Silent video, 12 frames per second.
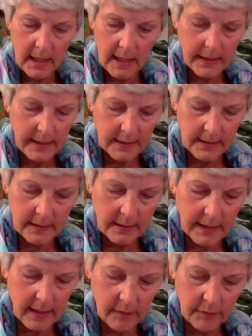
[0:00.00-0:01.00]
I guess it's
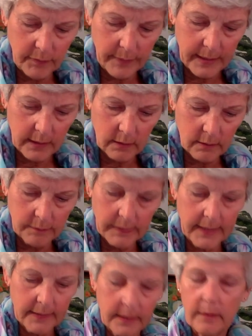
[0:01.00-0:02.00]
alphabetical.
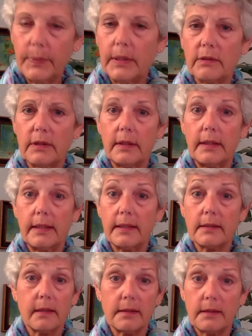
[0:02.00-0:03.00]
Yes, it appears that it
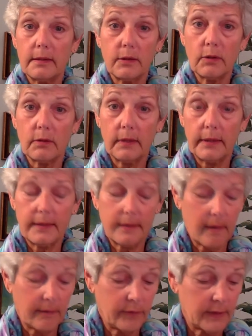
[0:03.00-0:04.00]
is, because it certainly is
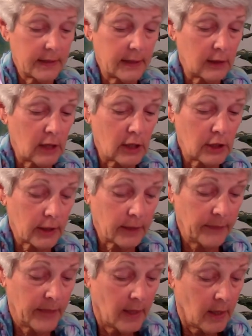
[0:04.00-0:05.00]
not physiologic.
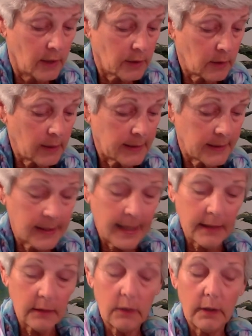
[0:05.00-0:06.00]
So let's
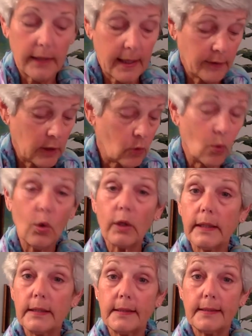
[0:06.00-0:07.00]
take a look at the
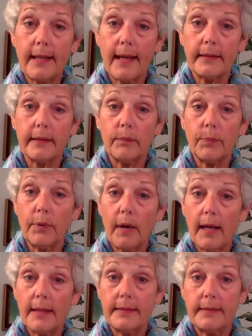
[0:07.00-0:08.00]
organs that
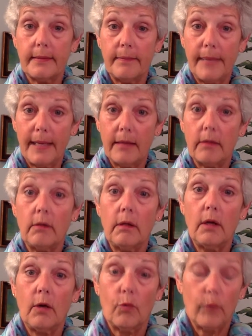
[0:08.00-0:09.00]
comprise the male
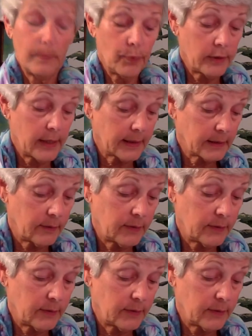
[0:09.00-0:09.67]
reproductive